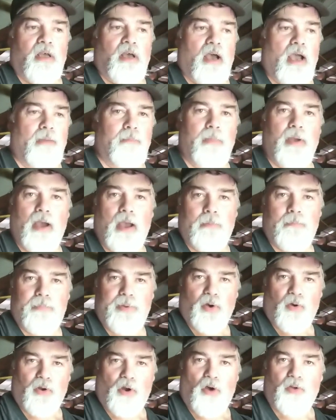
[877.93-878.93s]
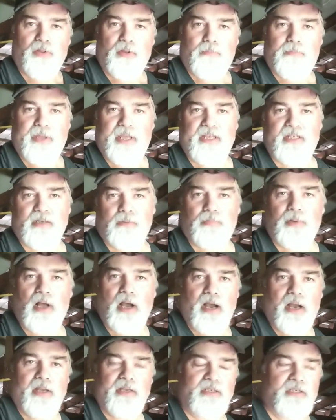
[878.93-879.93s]
I build all the bee
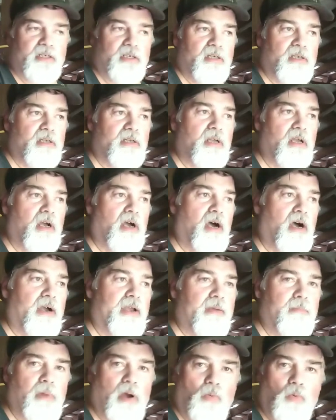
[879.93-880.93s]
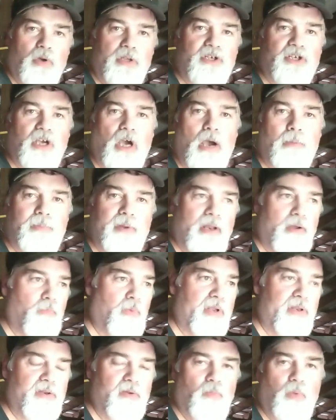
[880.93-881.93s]
supplies in my wood shop, and then
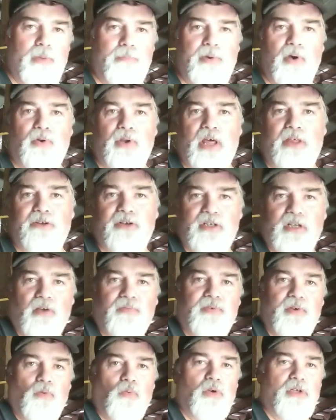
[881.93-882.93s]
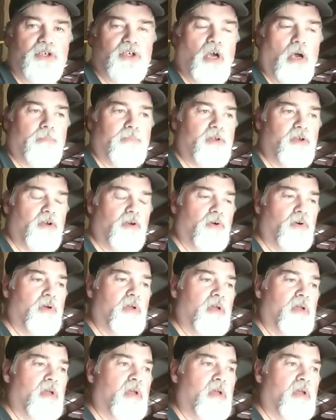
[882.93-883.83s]
we build other stuff in the wood shop too.